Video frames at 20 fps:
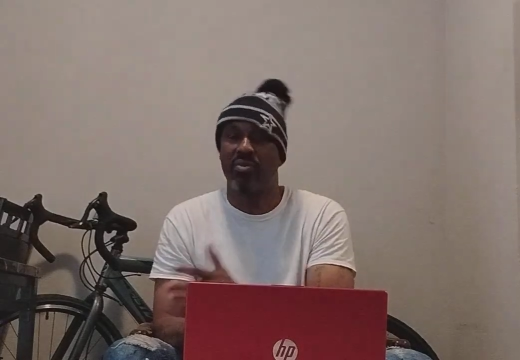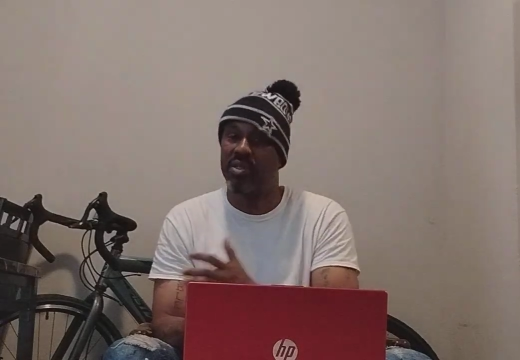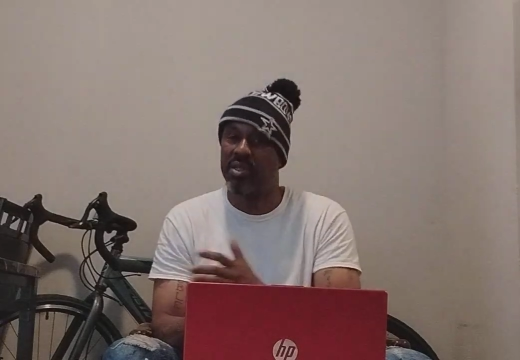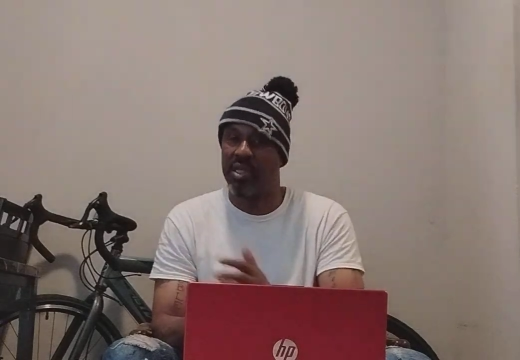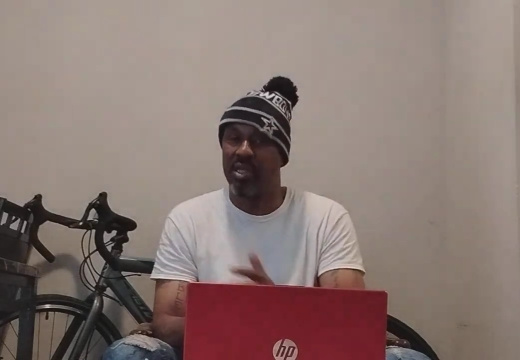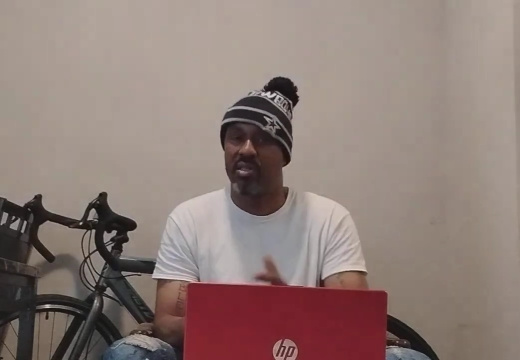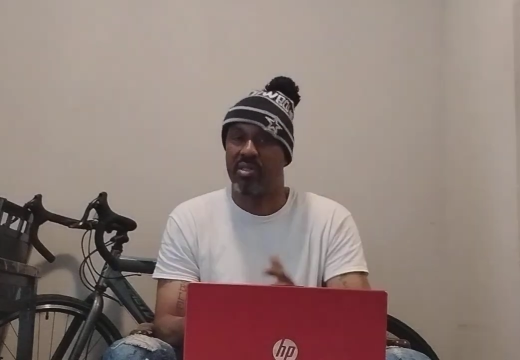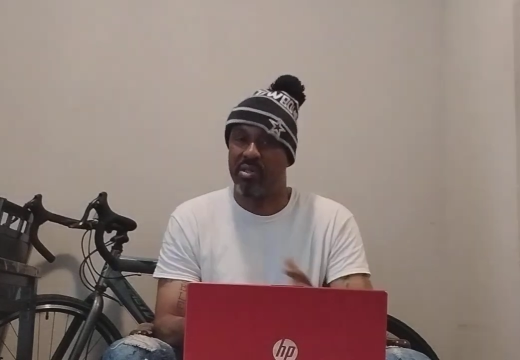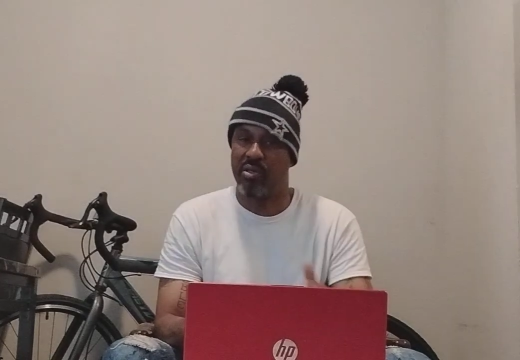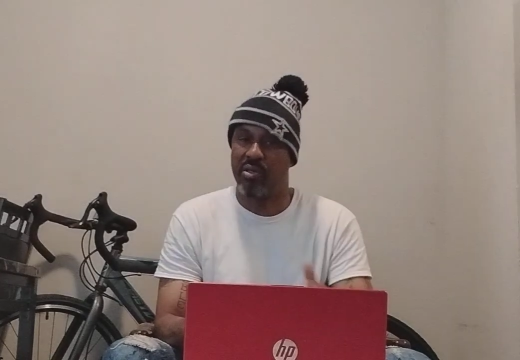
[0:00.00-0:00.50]
to
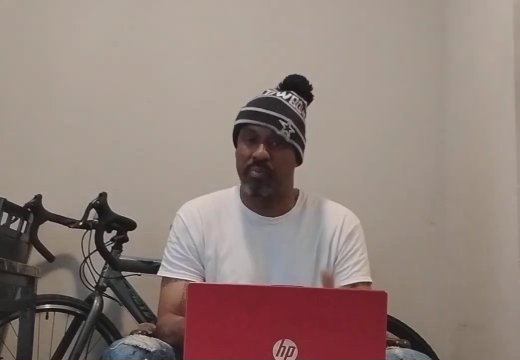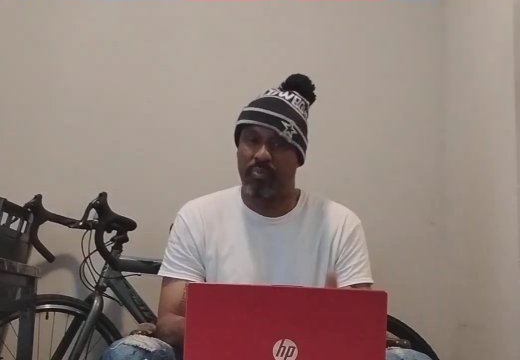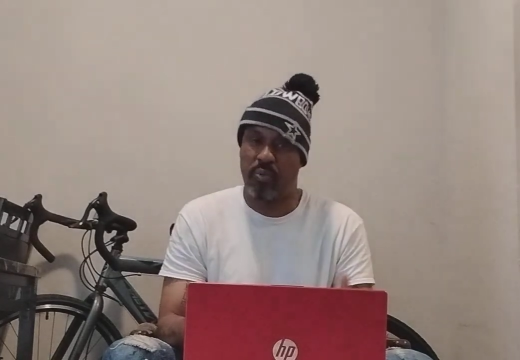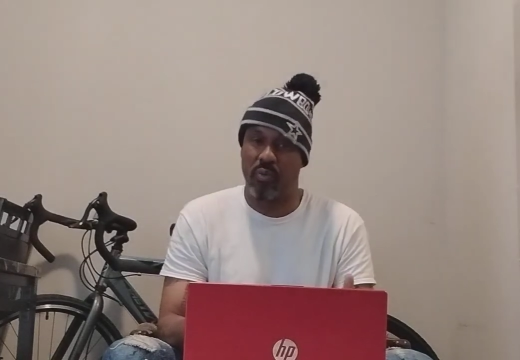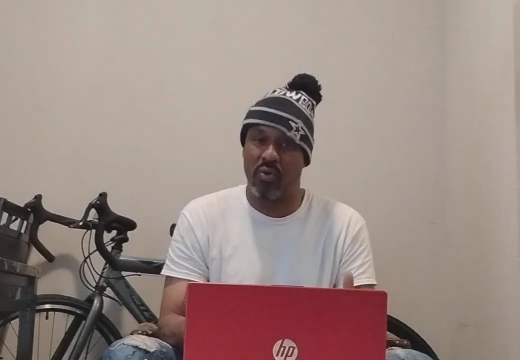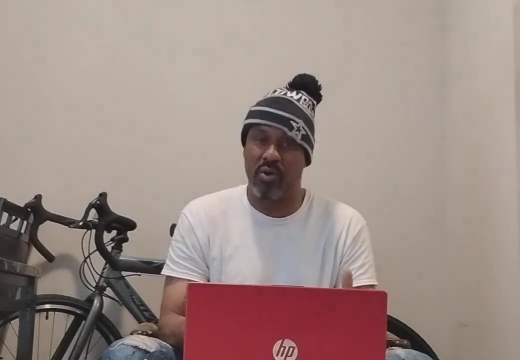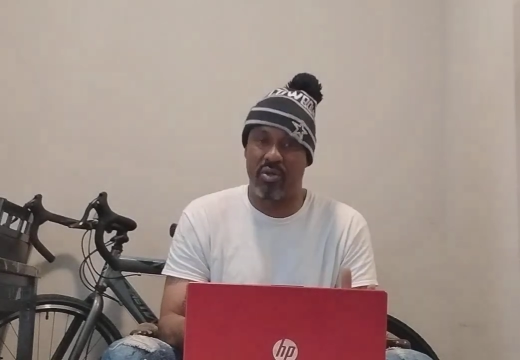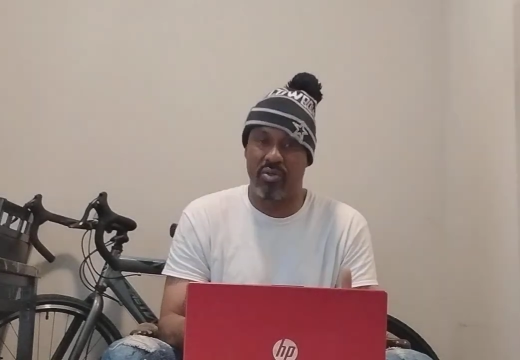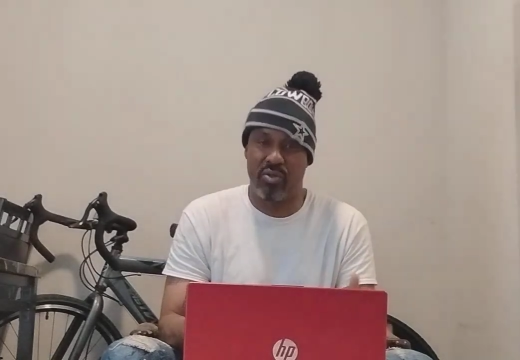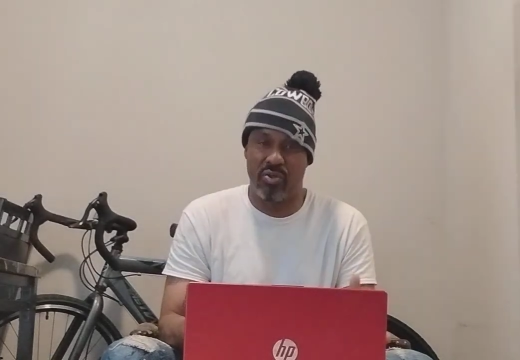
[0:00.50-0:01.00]
get to the
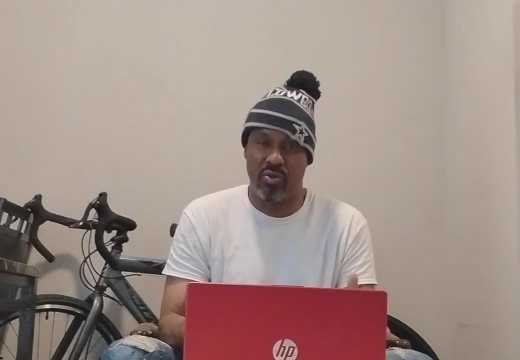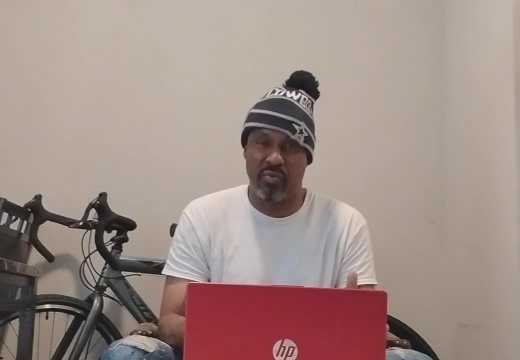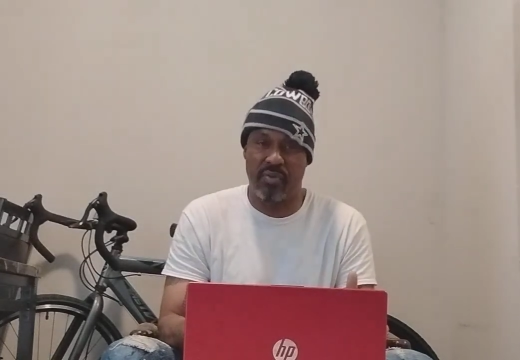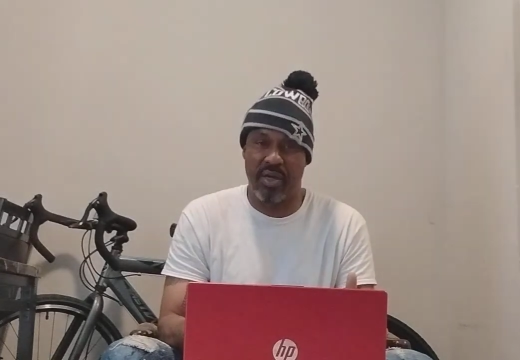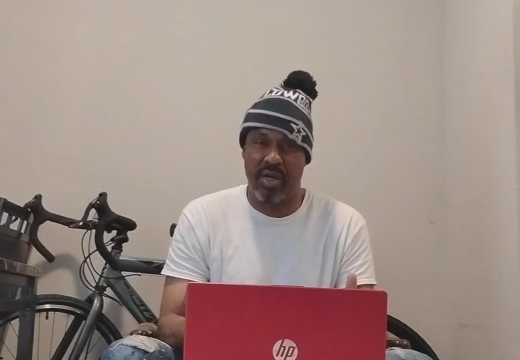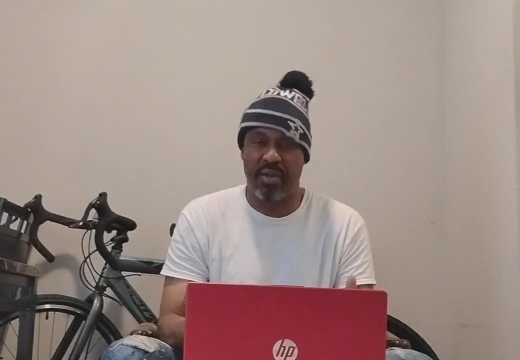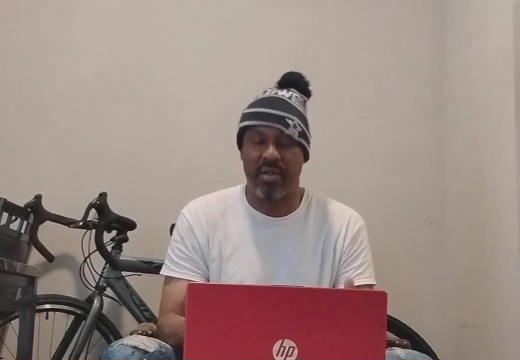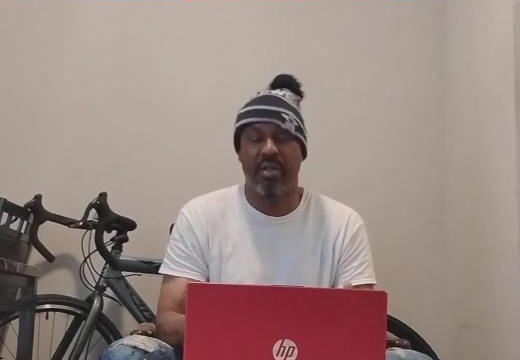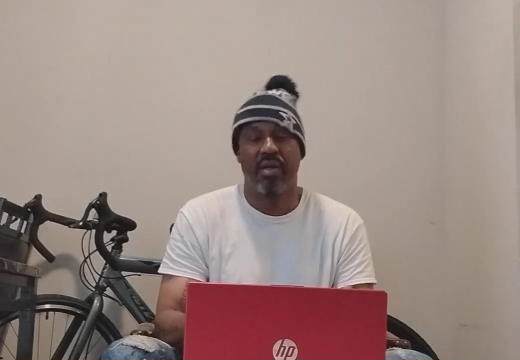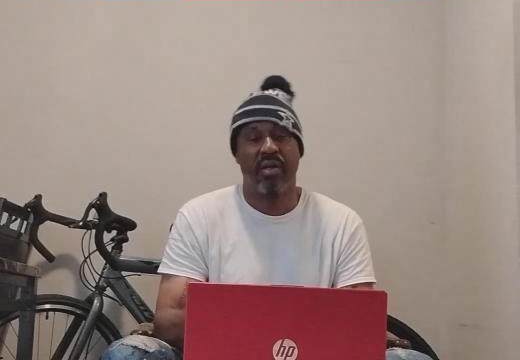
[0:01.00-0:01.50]
point
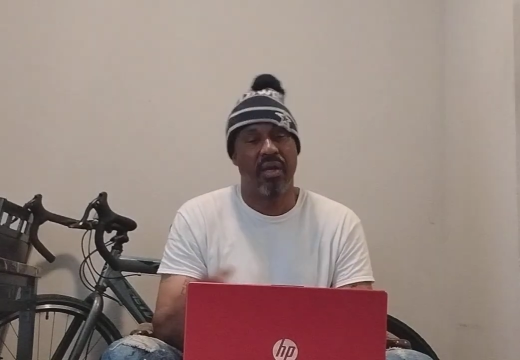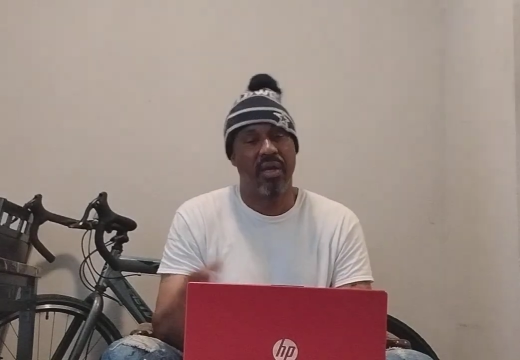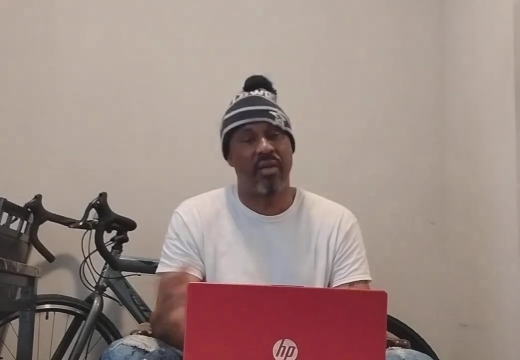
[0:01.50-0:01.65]
you at.